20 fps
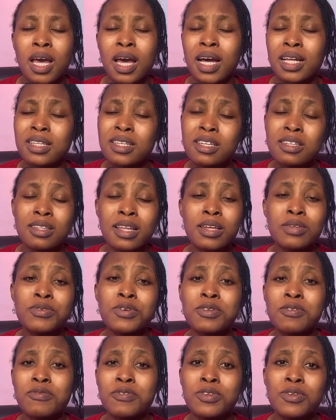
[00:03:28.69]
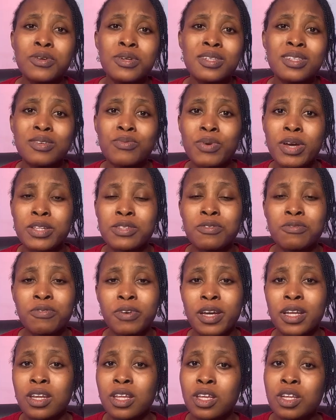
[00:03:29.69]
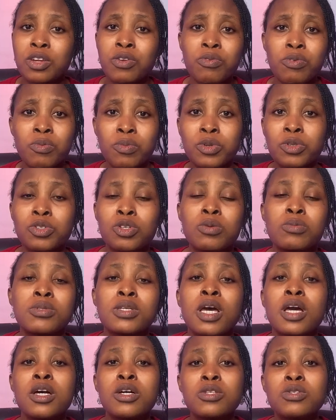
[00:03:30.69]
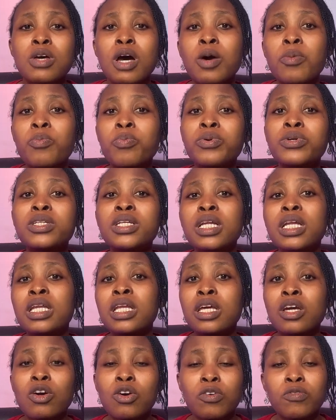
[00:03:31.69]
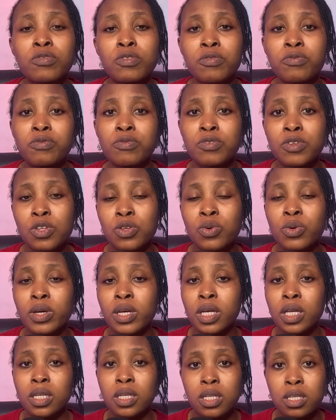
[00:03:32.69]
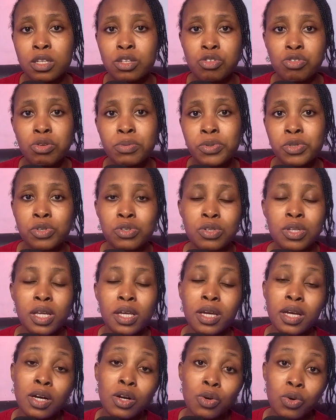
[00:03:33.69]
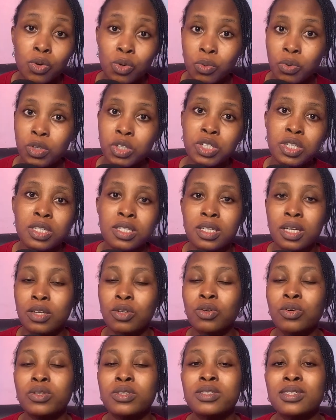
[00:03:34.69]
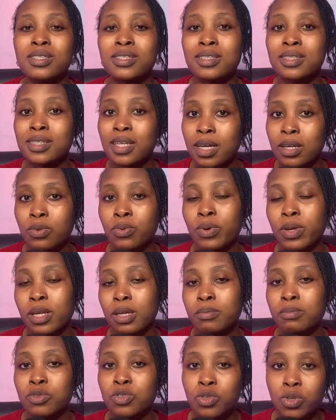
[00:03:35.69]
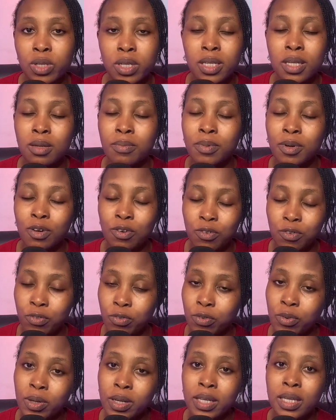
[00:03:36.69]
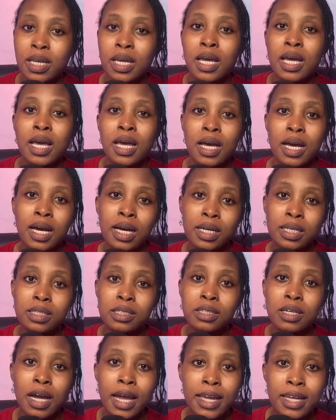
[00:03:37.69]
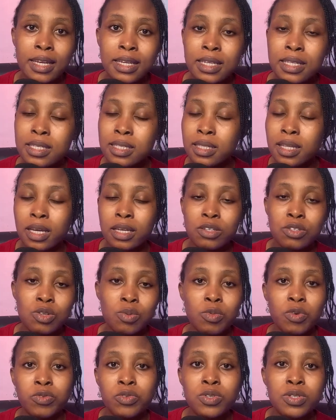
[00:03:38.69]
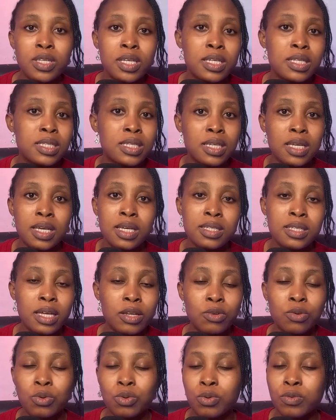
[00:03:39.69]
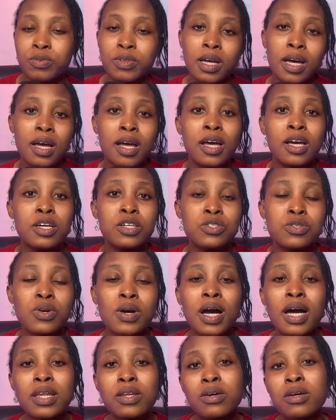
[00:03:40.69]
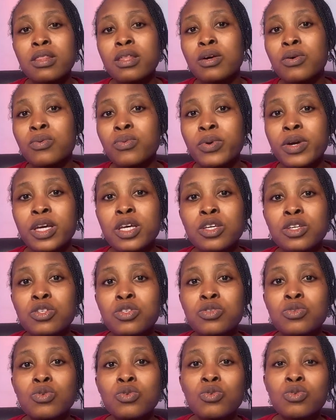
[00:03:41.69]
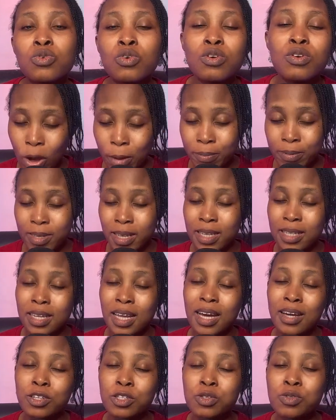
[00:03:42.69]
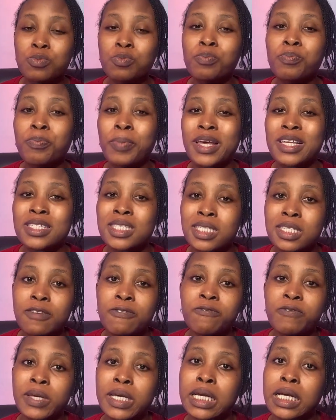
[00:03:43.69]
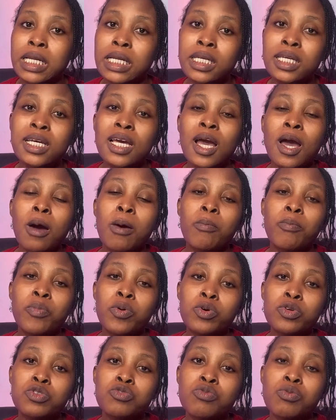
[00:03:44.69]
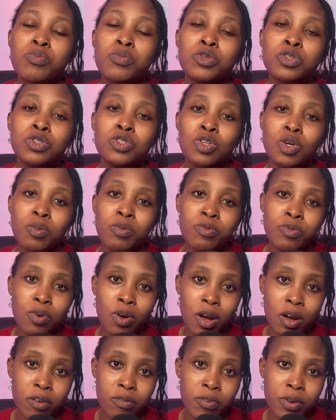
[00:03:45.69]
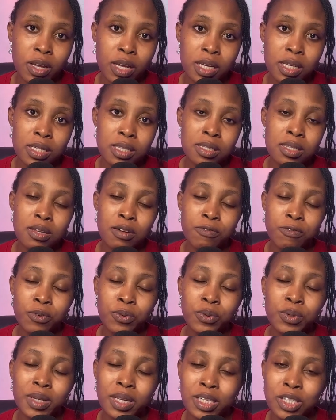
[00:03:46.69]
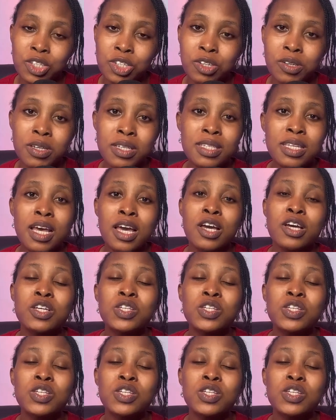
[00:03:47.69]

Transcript: I think that's what the video is, where to find hidden remote jobs. So I'll put the link of the video in the description so that you can go watch it and understand what I'm talking about fully. And I listed some of those ATS and all of that. So another way is to look at a website that specifically post remote job for Africans, for Nigerians.